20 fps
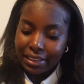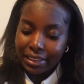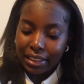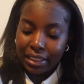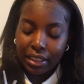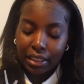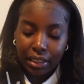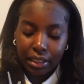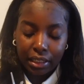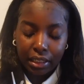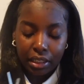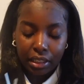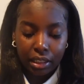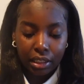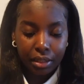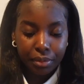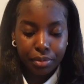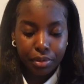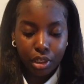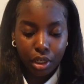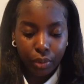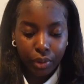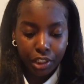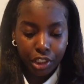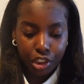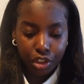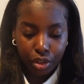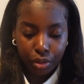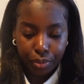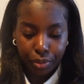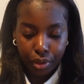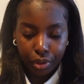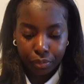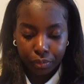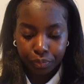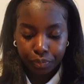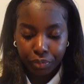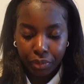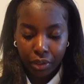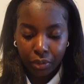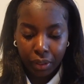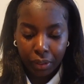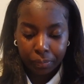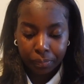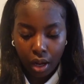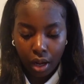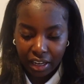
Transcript: I'm so injury prone. But anyway,